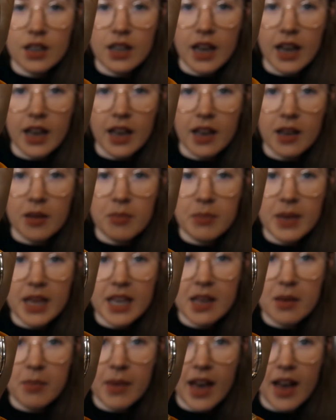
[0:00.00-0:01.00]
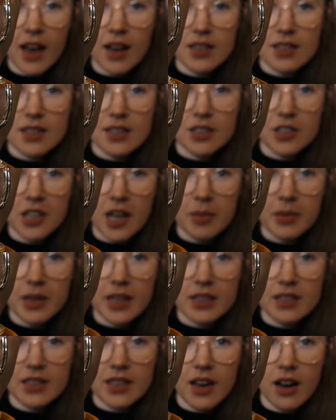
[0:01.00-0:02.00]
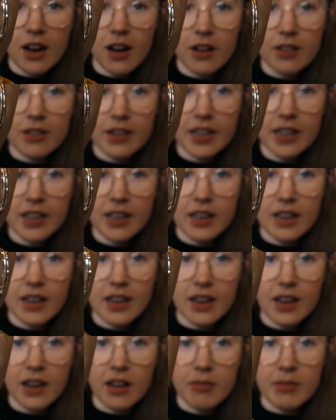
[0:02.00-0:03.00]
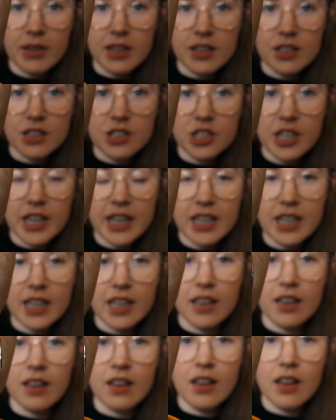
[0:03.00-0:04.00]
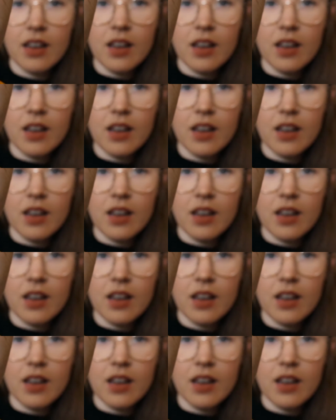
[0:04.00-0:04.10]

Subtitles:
a Mickey Mouse Japanese curry, the genie